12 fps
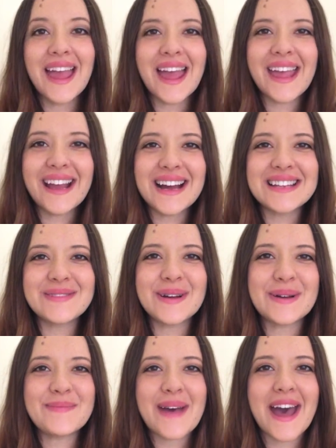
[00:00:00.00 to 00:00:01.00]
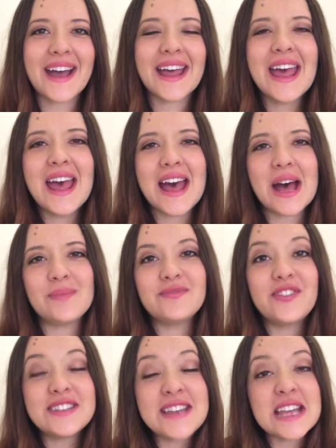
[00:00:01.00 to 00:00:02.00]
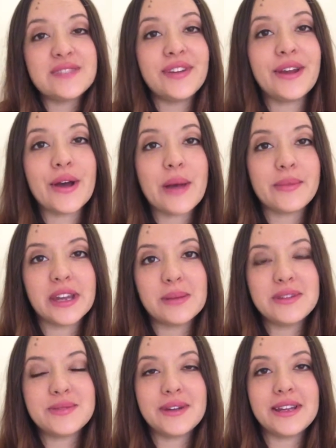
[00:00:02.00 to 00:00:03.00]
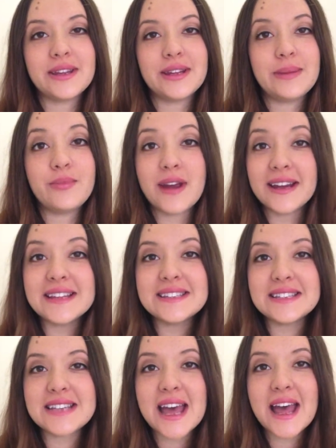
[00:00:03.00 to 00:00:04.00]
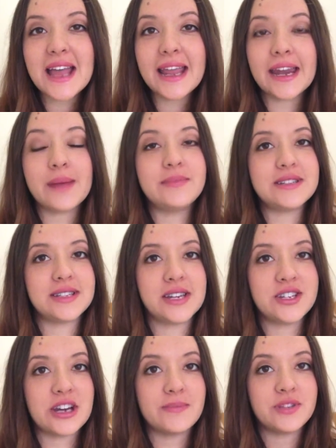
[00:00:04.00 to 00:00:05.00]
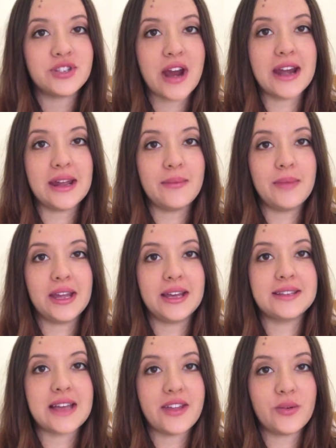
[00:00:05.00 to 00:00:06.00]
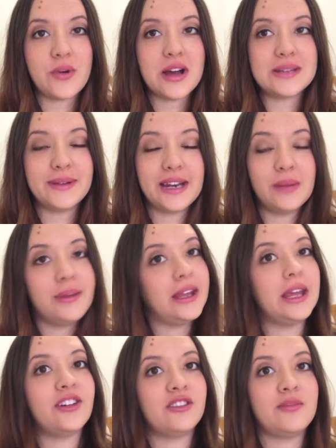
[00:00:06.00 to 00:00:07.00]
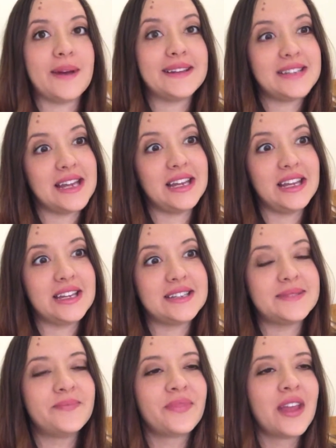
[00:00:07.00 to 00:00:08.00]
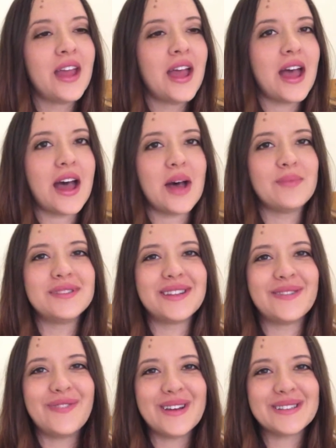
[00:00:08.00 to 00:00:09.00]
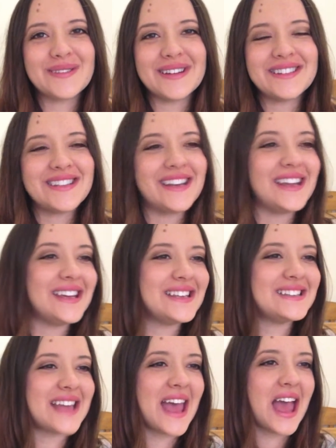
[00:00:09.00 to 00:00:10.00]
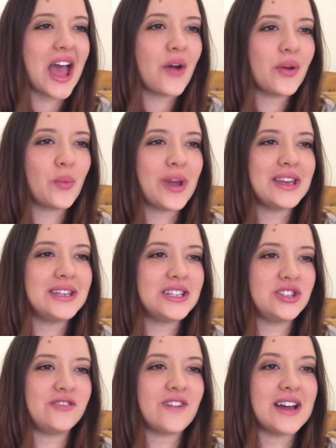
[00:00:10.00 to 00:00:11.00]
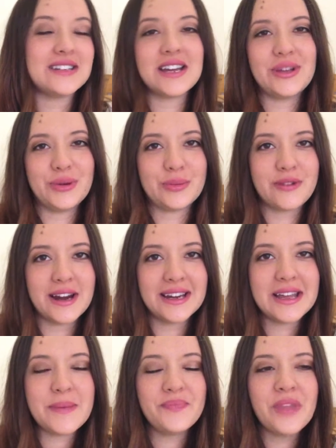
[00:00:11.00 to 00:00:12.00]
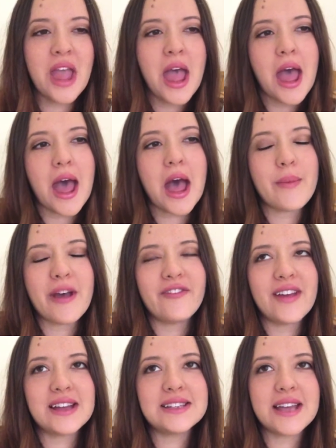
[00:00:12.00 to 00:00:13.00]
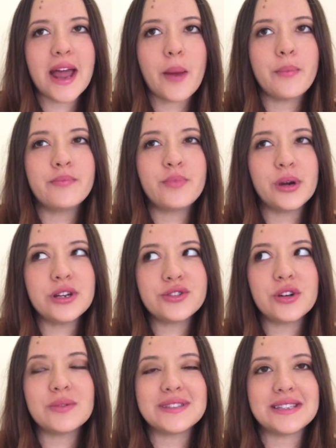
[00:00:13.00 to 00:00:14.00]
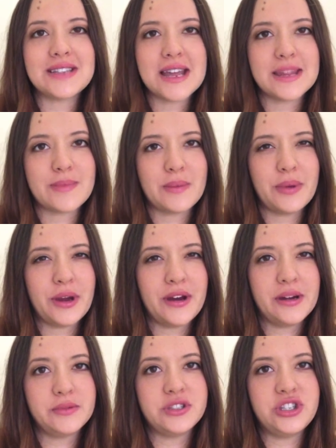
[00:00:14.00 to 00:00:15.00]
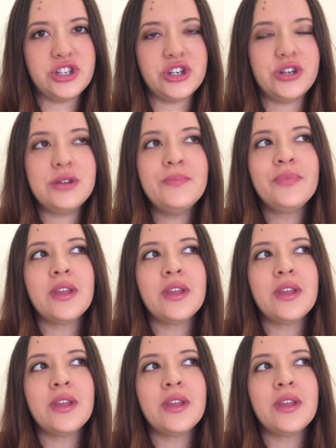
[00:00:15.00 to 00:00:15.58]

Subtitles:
Hey guys, welcome back. For today's video, I'm going to be doing the pregnancy tag, and I'm just going to jump straight in because otherwise we're going to be here for about 10 years. So the first question is, how and when did you find out you were pregnant? I found out, I'm pretty sure it was the day that my period was due.